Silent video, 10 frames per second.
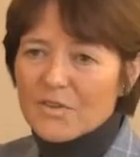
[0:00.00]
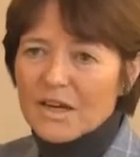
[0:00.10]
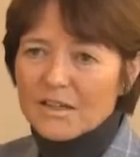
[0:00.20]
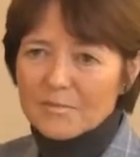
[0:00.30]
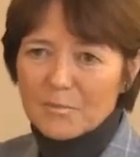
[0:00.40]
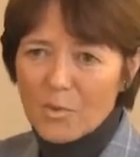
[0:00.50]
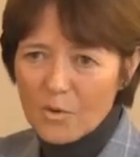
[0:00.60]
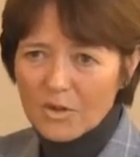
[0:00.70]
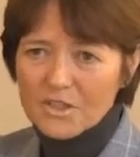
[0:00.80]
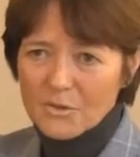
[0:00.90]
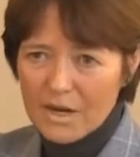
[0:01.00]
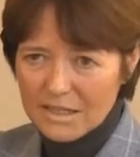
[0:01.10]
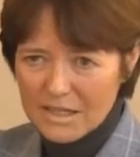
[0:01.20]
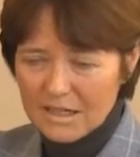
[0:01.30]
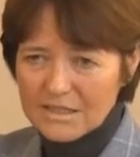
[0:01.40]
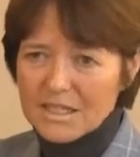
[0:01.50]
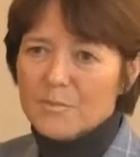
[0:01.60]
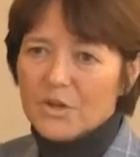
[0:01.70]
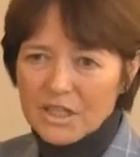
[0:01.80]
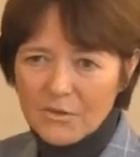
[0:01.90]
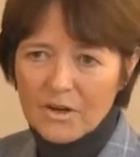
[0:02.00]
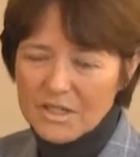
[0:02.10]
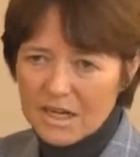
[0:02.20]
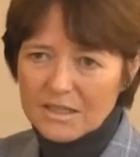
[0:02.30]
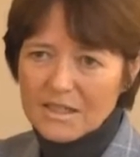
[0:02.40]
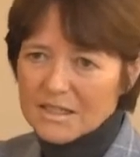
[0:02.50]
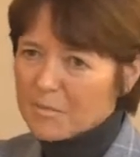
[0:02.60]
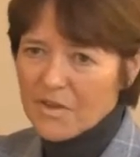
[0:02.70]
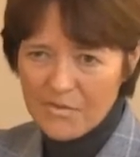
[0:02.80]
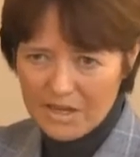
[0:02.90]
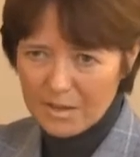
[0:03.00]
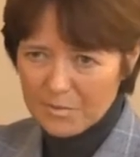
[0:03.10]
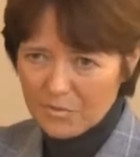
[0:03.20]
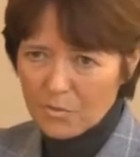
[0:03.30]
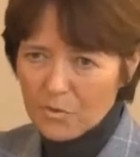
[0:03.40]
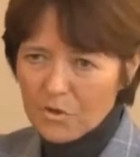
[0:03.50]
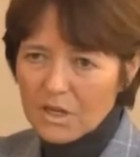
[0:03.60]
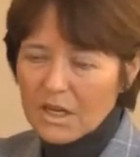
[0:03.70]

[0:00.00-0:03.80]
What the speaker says: We've had more direct access, more year-round access than we've ever had before.